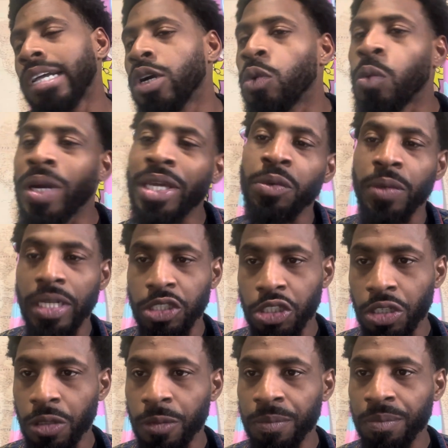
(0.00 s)
win
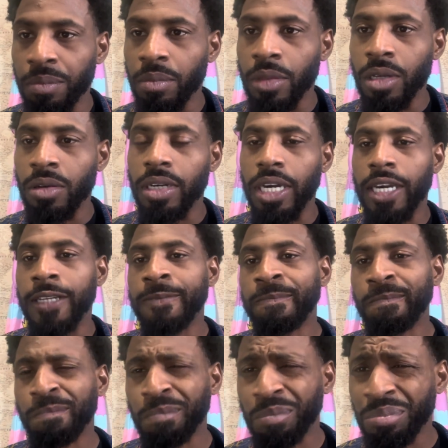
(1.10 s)
ratio. Okay.
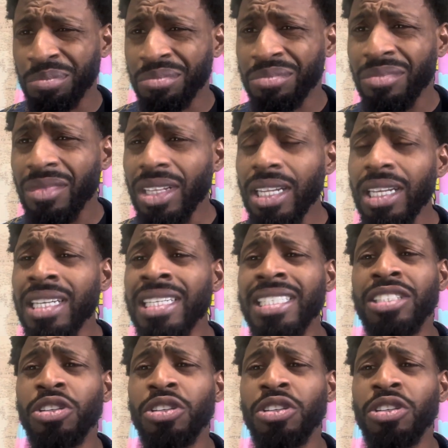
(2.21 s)
There's